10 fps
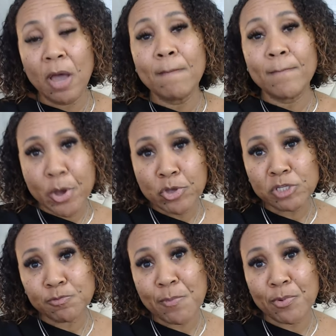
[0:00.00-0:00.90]

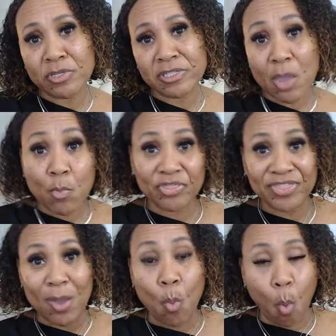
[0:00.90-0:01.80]
Most people say what
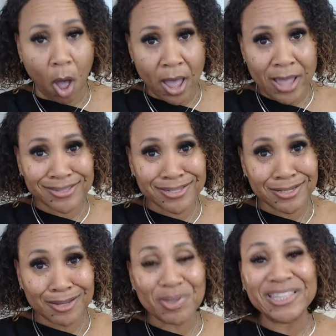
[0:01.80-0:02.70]
they want,
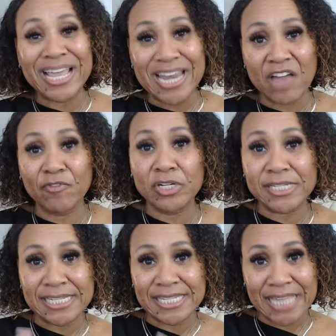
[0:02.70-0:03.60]
but they never
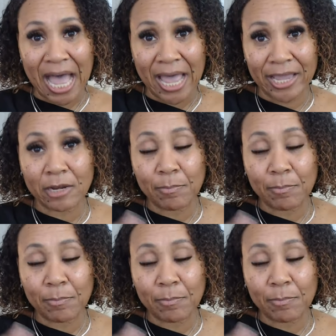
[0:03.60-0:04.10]
decide.